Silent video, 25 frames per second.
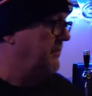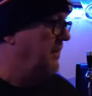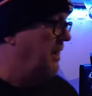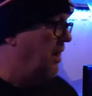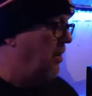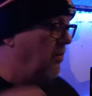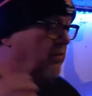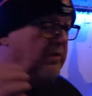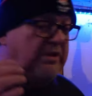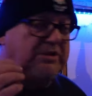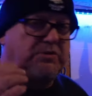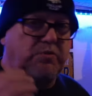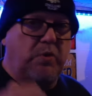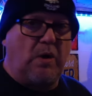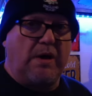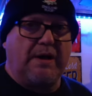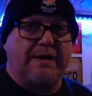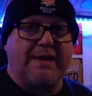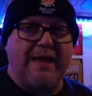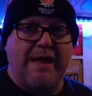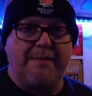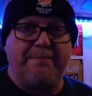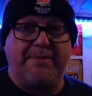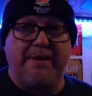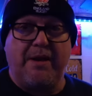I'll oh, list what I
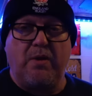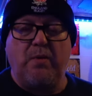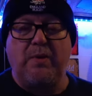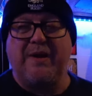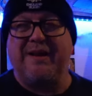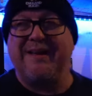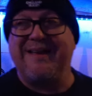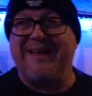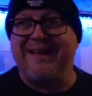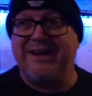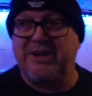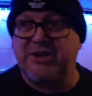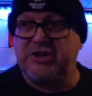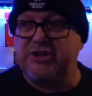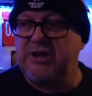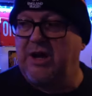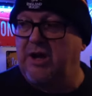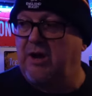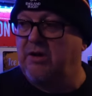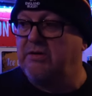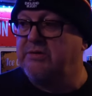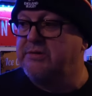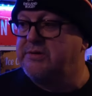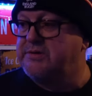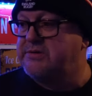can below when I get a
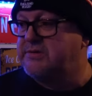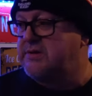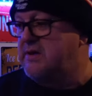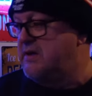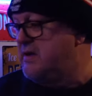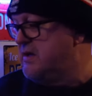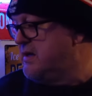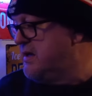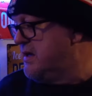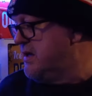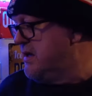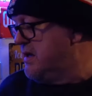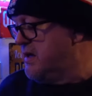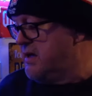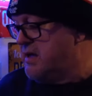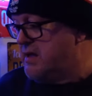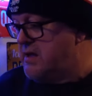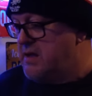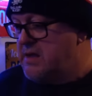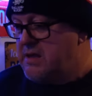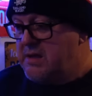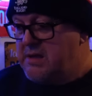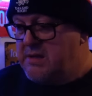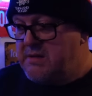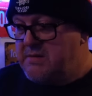chance.
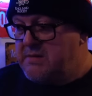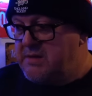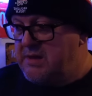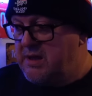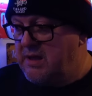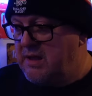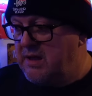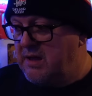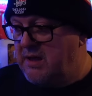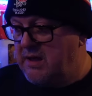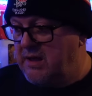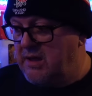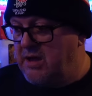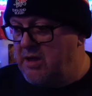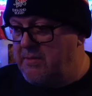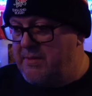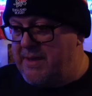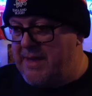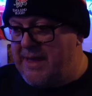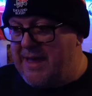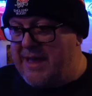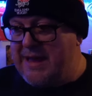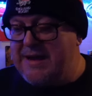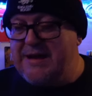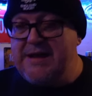Uh,
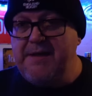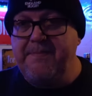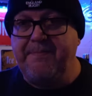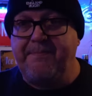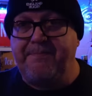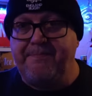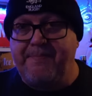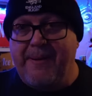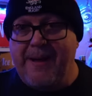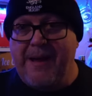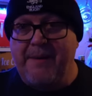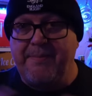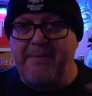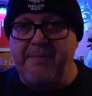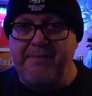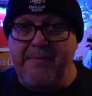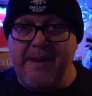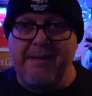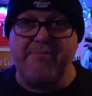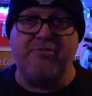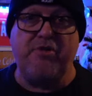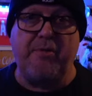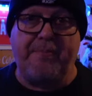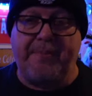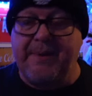any pub
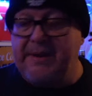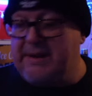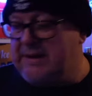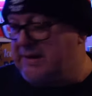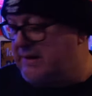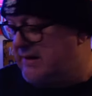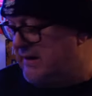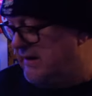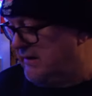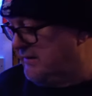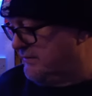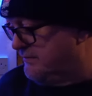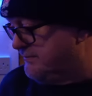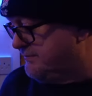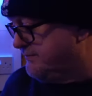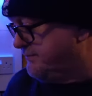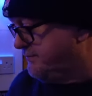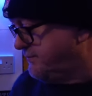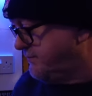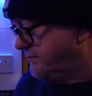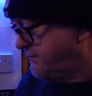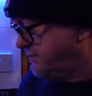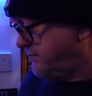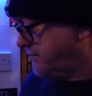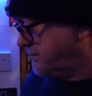memorabilia,
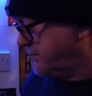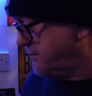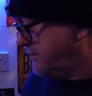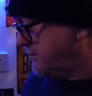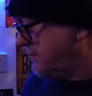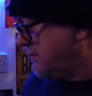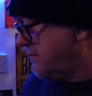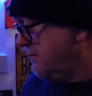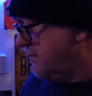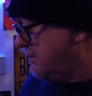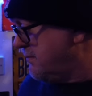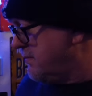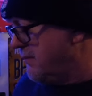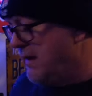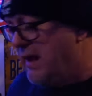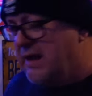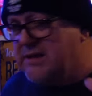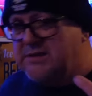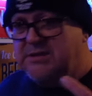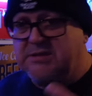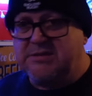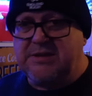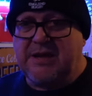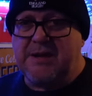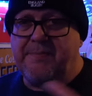as
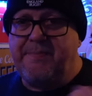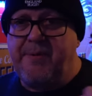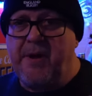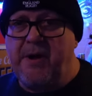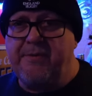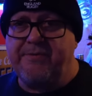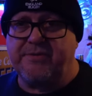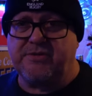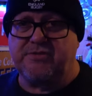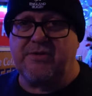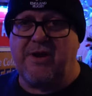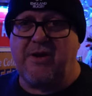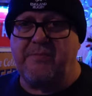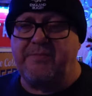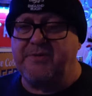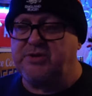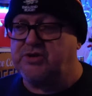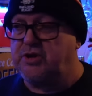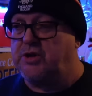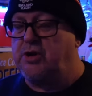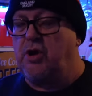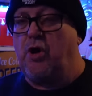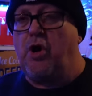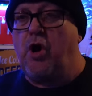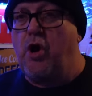I said, a perfect draft
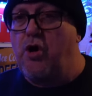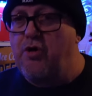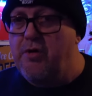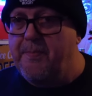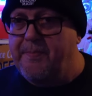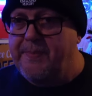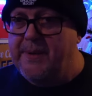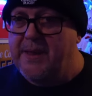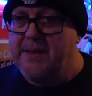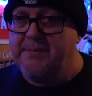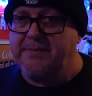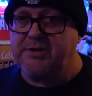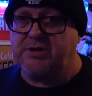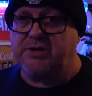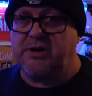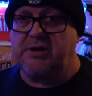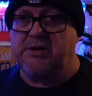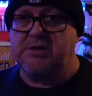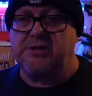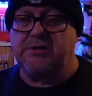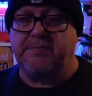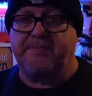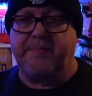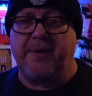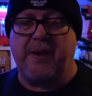machine or a beer machine
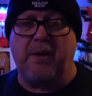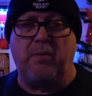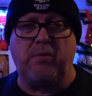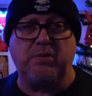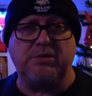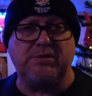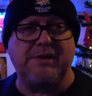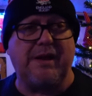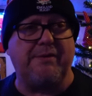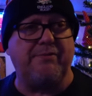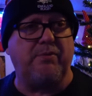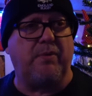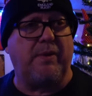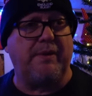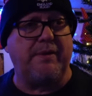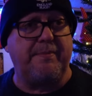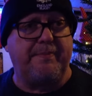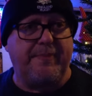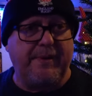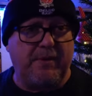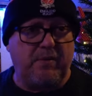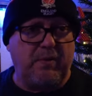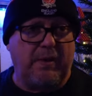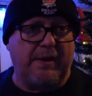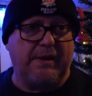is. What's the other one? The
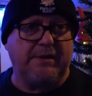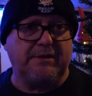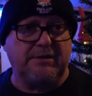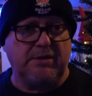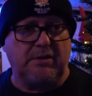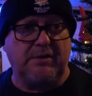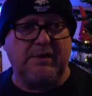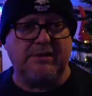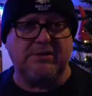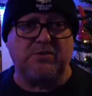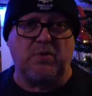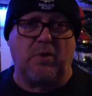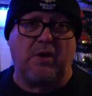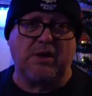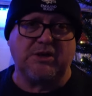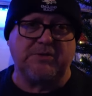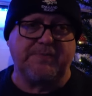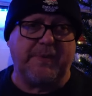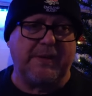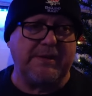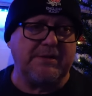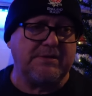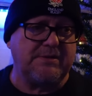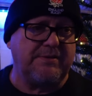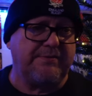big one they do. That's quite
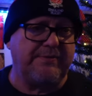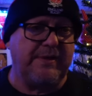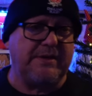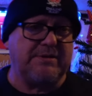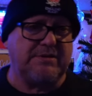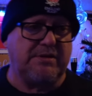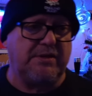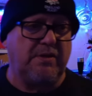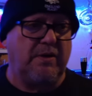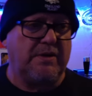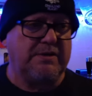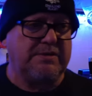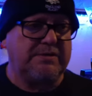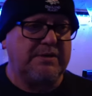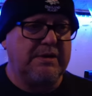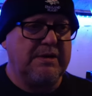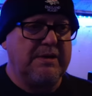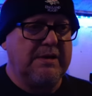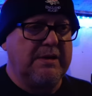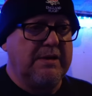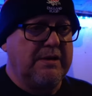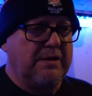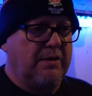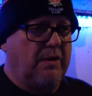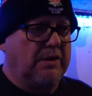expensive. That's a nice,
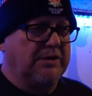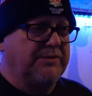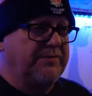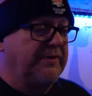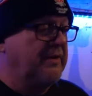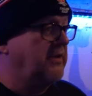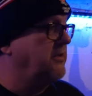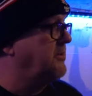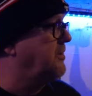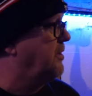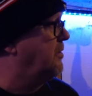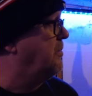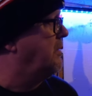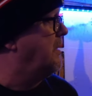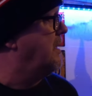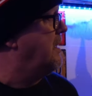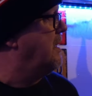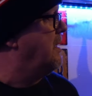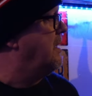nice thing to do.